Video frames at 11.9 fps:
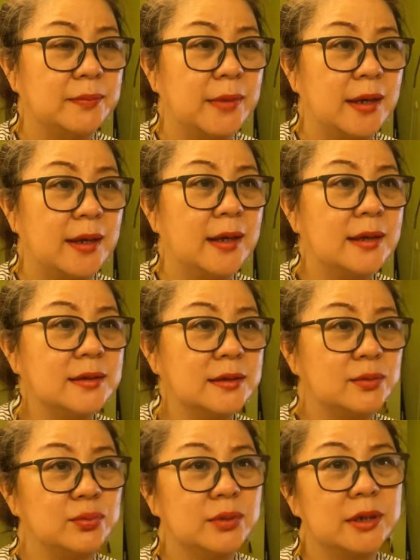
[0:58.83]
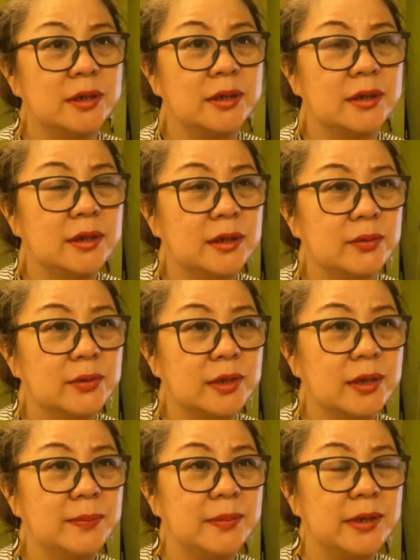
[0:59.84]
my last work uh,
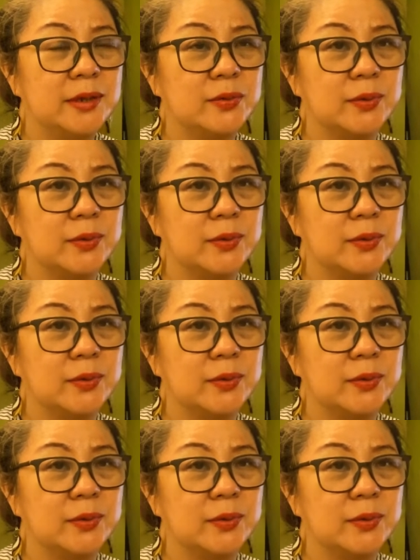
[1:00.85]
working place